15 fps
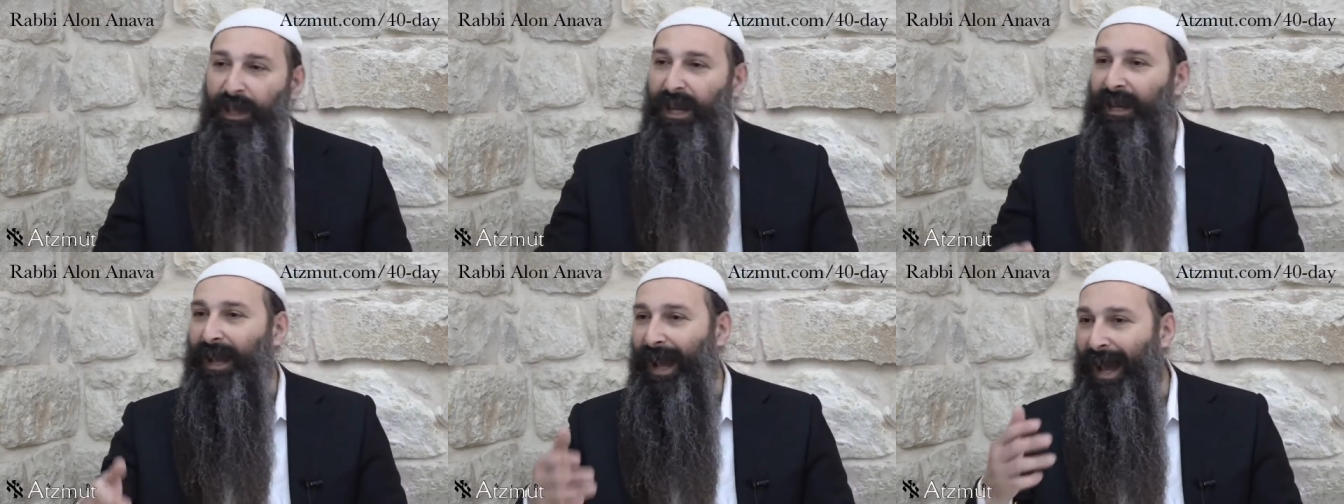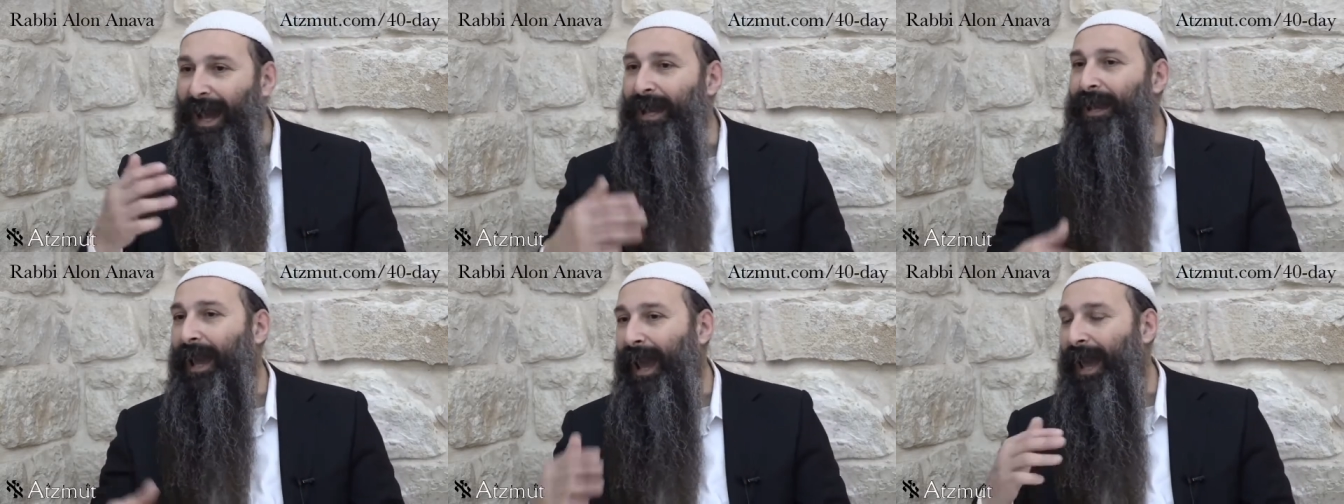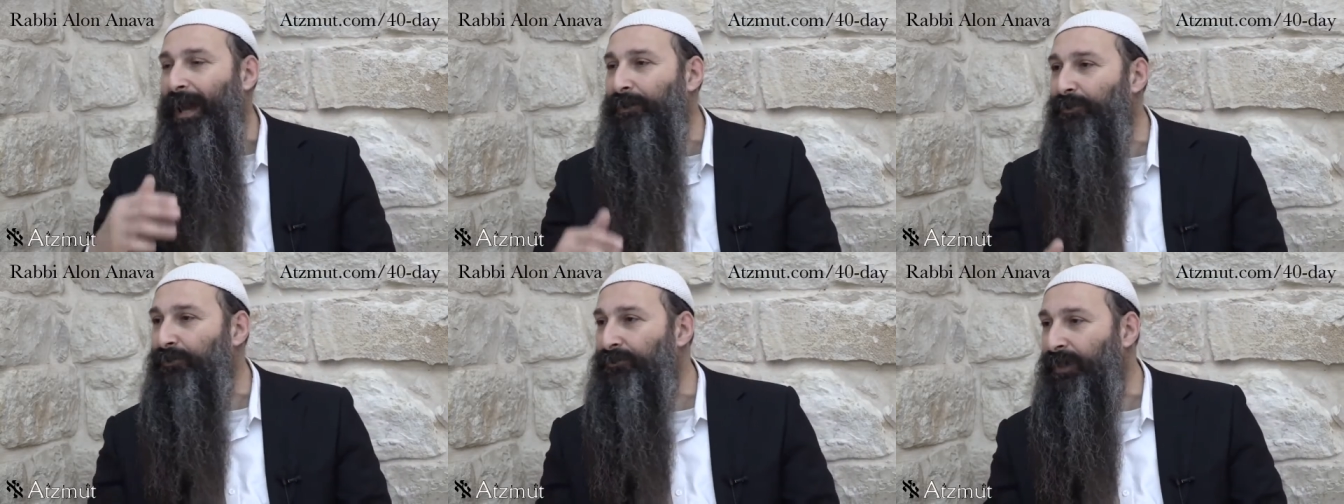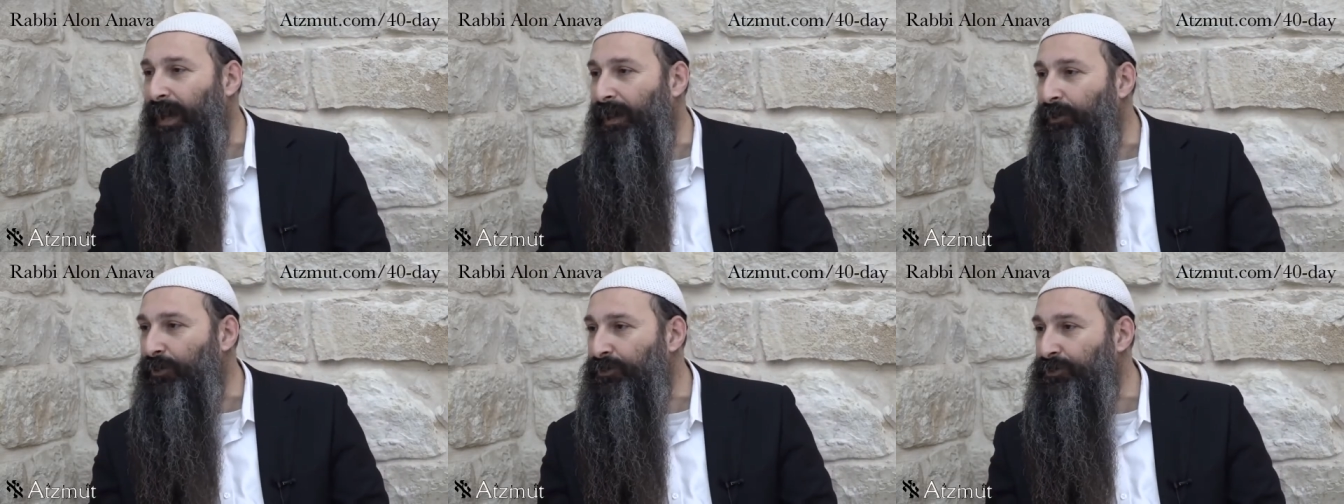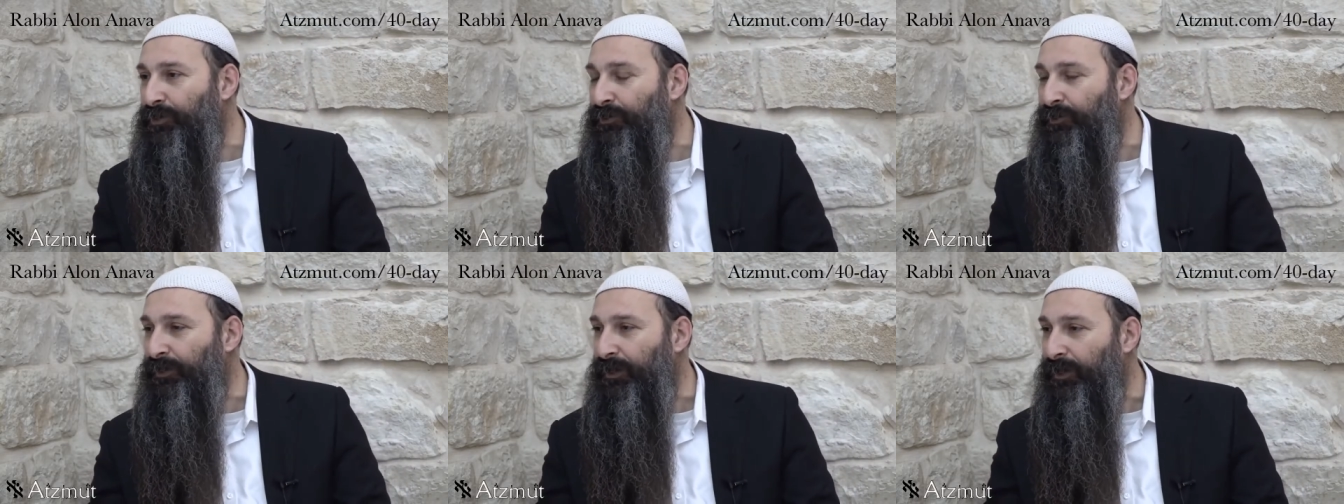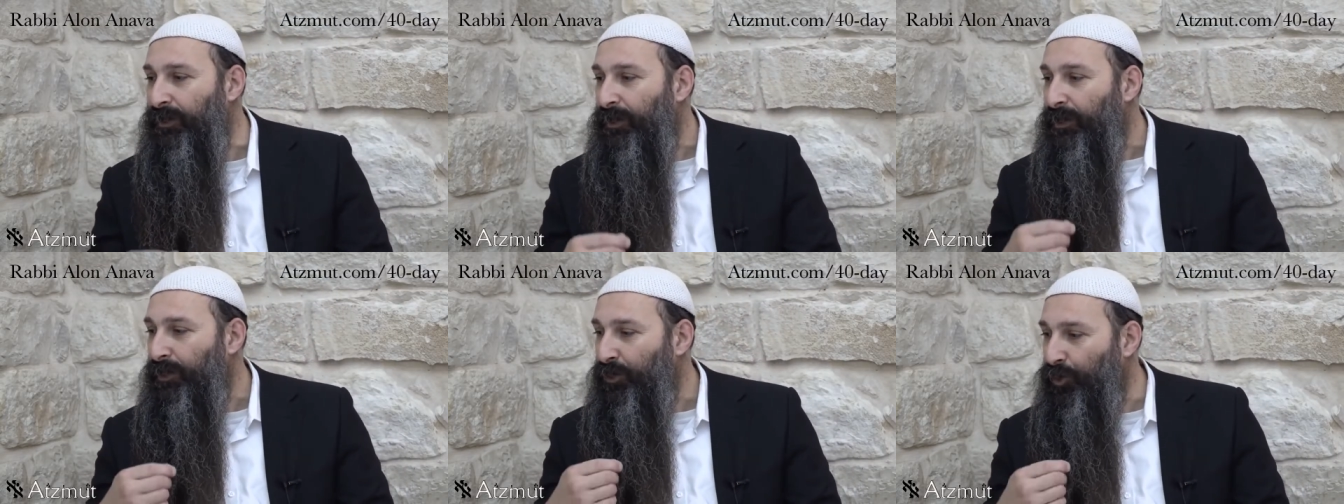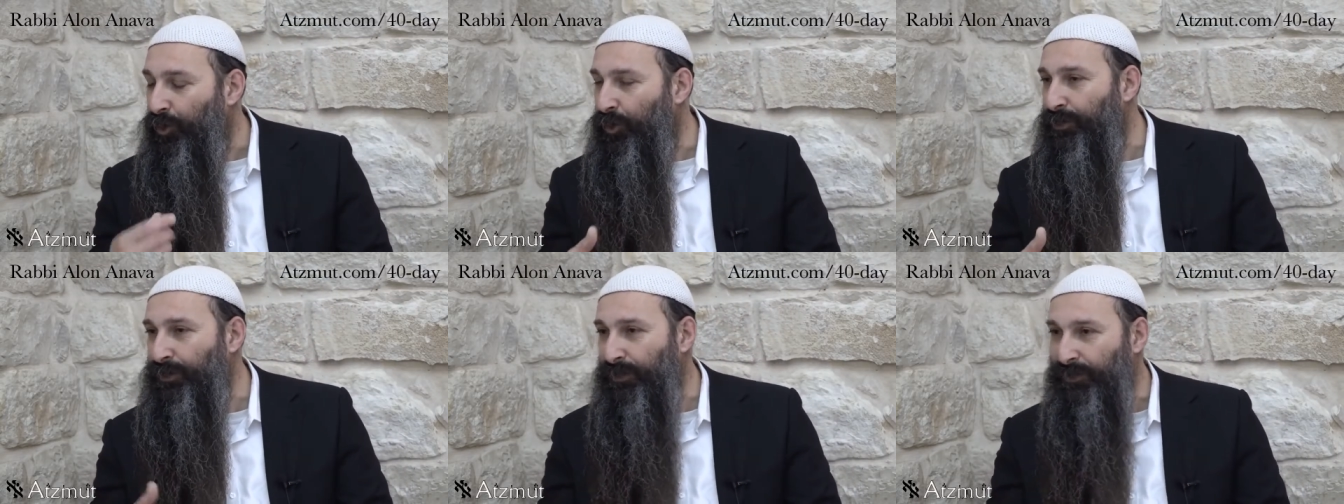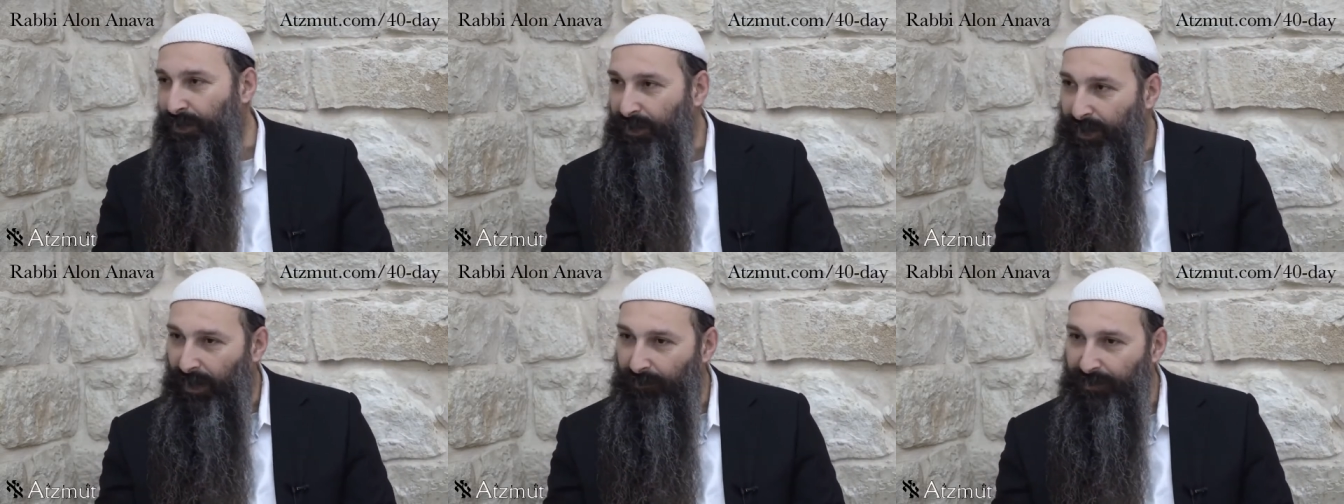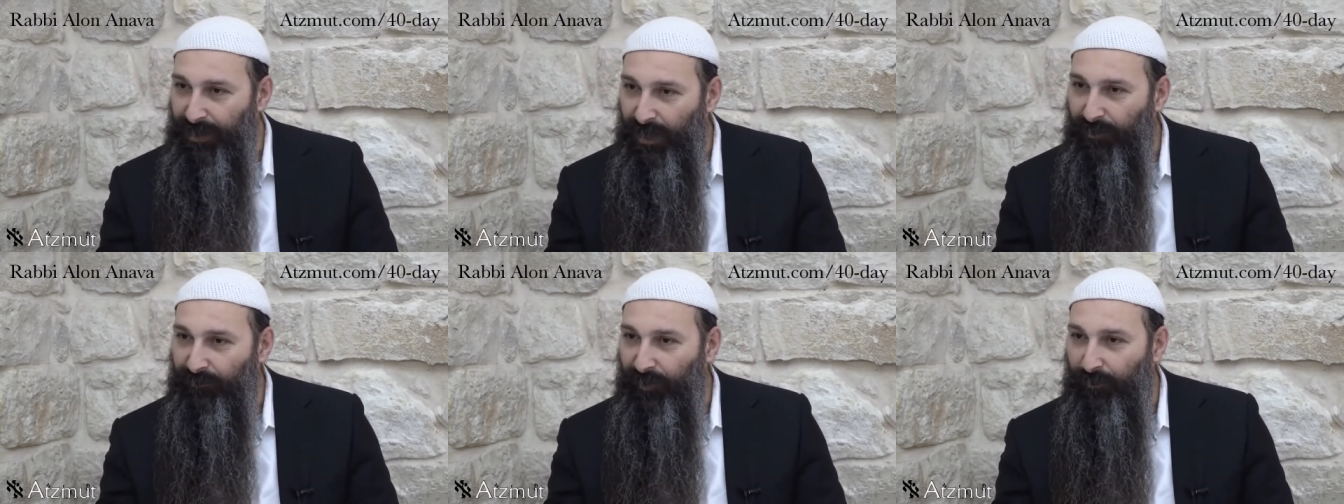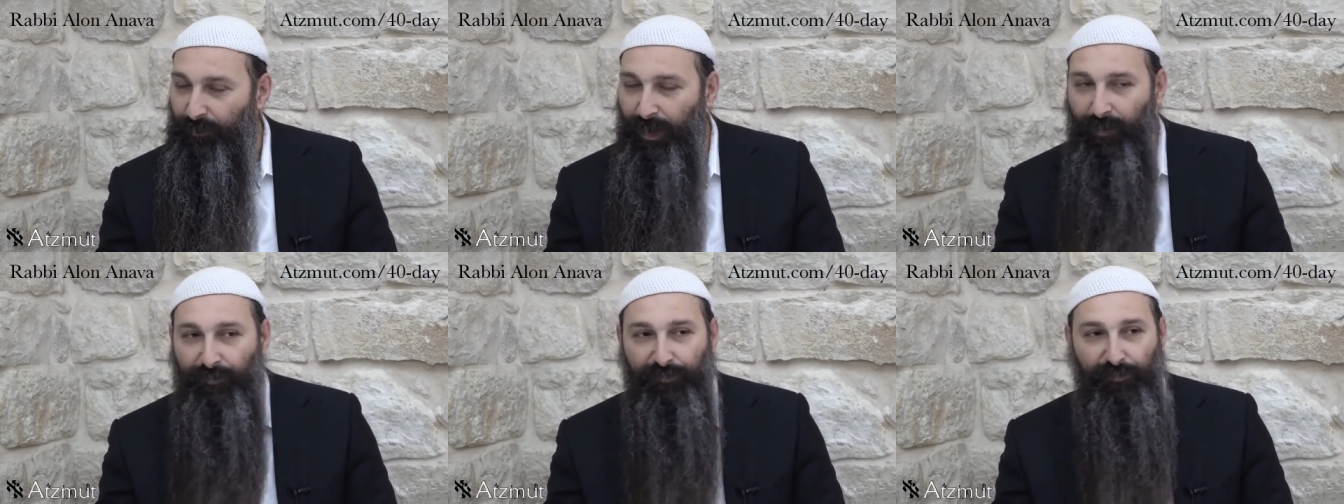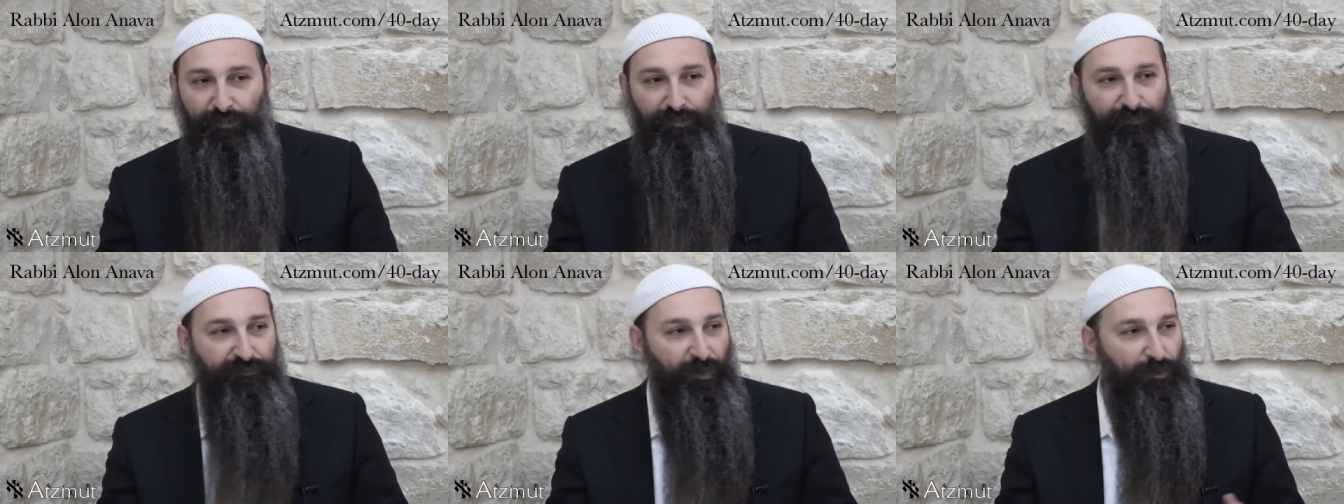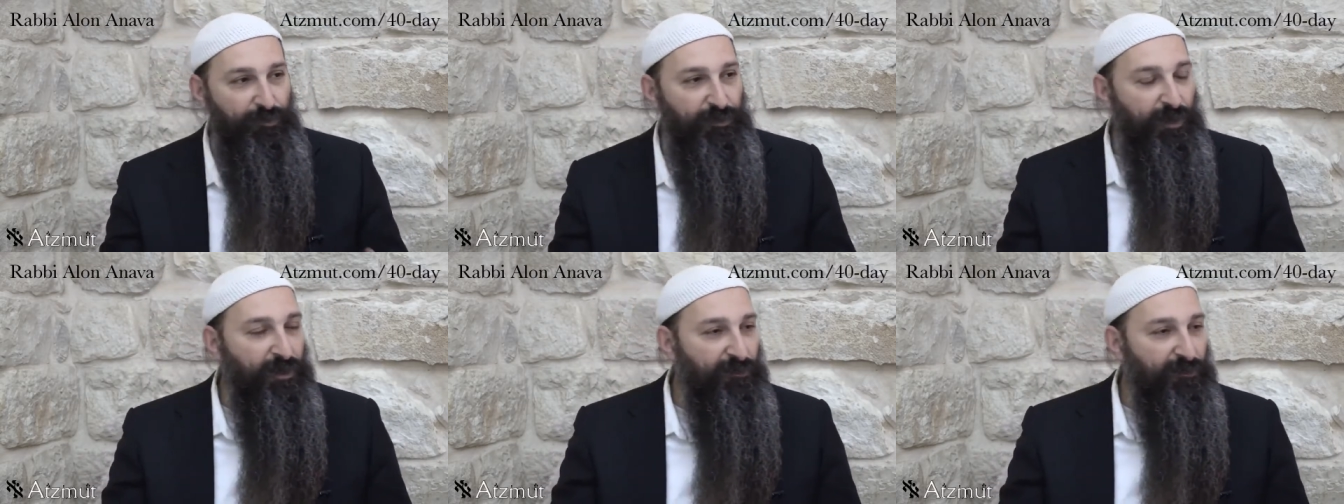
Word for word: and I add on that also the curses that comes out of our mouth or the false,